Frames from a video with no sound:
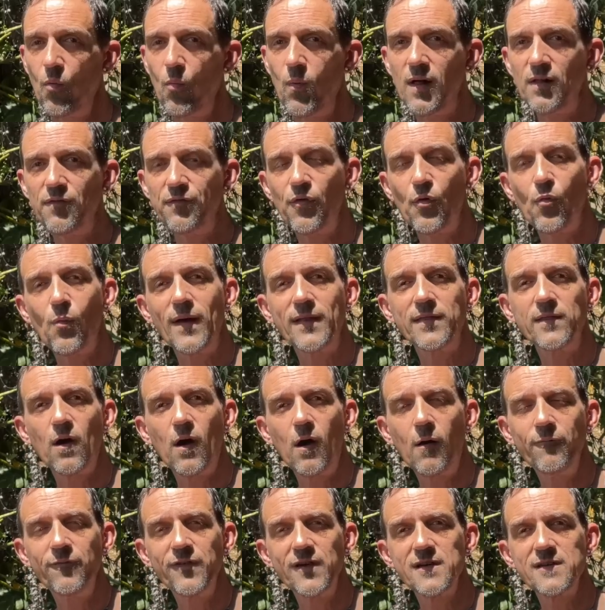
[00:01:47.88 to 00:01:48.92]
Well, for one, the
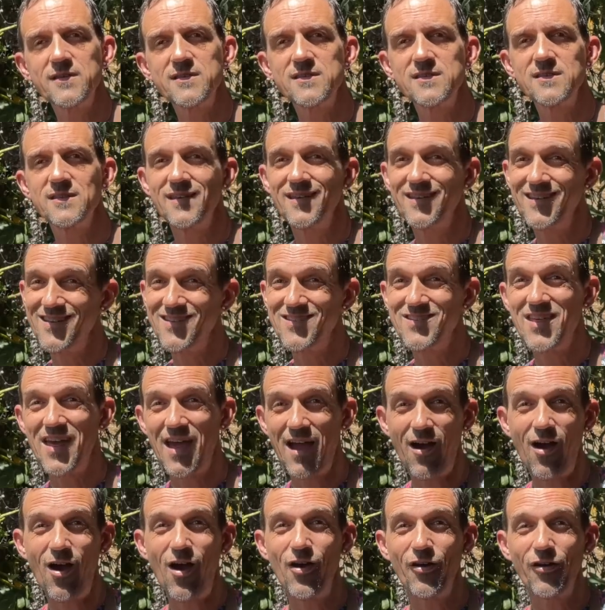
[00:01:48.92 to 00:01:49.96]
obvious is they
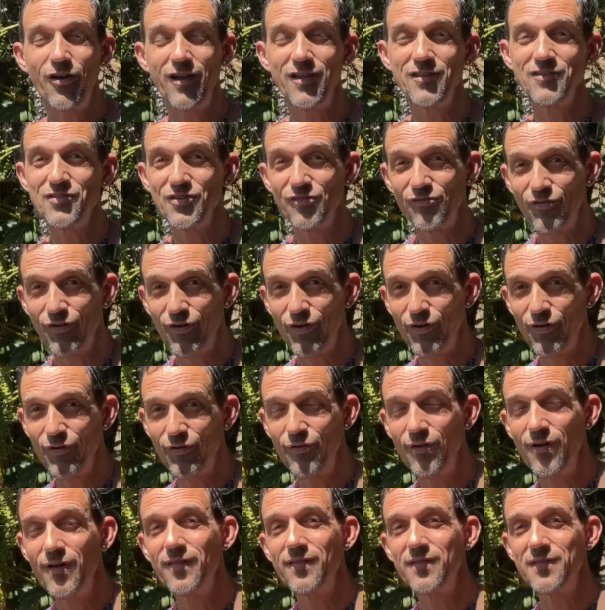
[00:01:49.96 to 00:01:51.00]
are going to grow
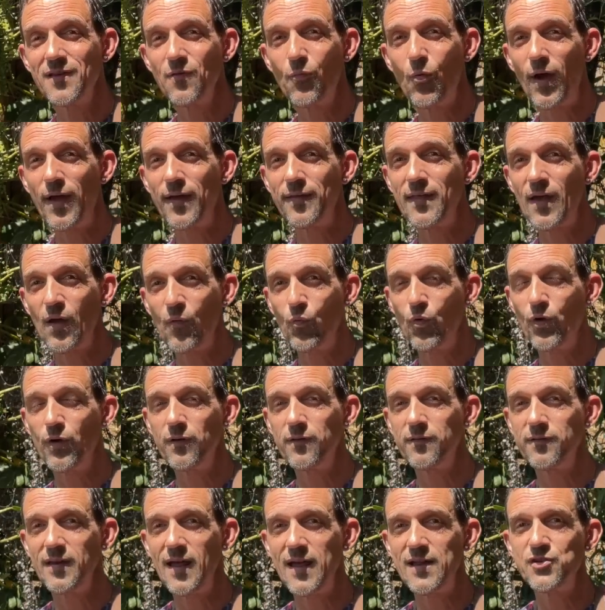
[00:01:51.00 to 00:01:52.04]
the way they would
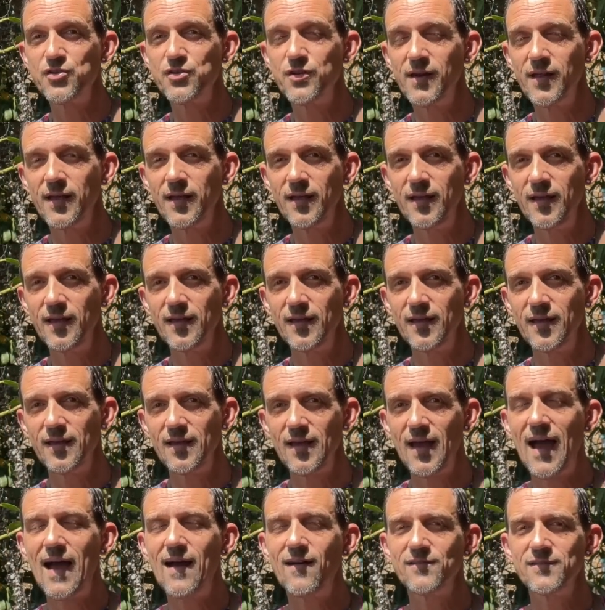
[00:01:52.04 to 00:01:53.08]
naturally
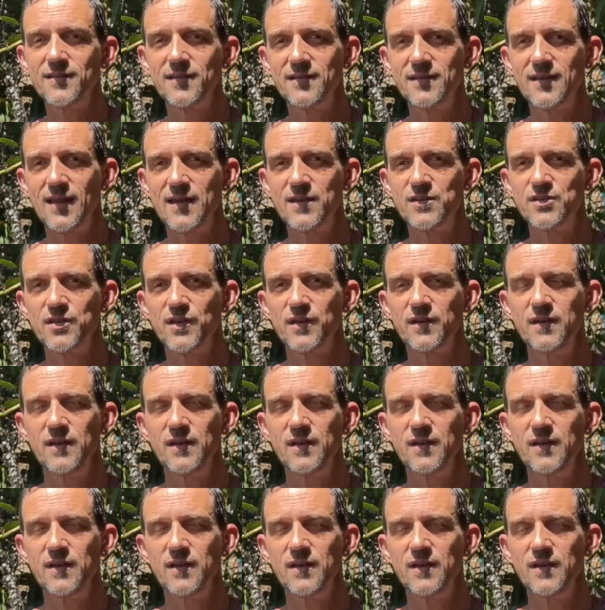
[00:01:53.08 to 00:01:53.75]
out in nature.